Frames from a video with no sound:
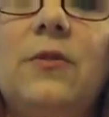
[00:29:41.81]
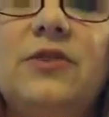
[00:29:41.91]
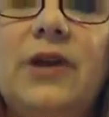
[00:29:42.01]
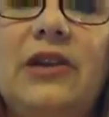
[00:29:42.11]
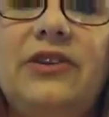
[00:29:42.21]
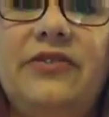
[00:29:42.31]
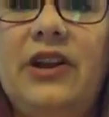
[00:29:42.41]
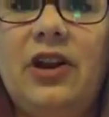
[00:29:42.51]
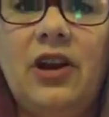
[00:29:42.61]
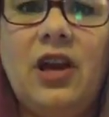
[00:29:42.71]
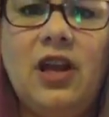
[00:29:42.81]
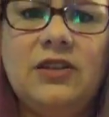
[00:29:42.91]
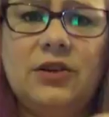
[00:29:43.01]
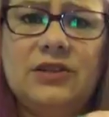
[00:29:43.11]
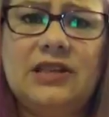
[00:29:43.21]
around your finger.
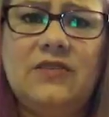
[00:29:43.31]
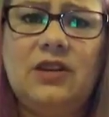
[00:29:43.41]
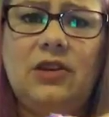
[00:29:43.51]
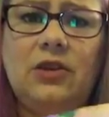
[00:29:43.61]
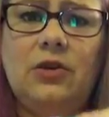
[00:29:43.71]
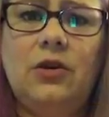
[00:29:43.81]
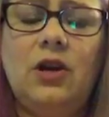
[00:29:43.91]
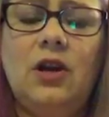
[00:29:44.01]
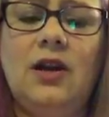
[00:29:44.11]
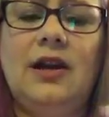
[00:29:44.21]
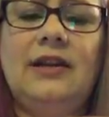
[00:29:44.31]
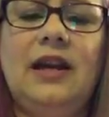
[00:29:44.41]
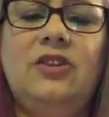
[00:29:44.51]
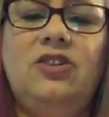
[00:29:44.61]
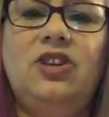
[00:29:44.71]
So it's giving you a
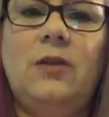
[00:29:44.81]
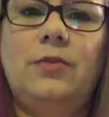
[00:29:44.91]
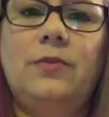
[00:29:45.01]
nice shape,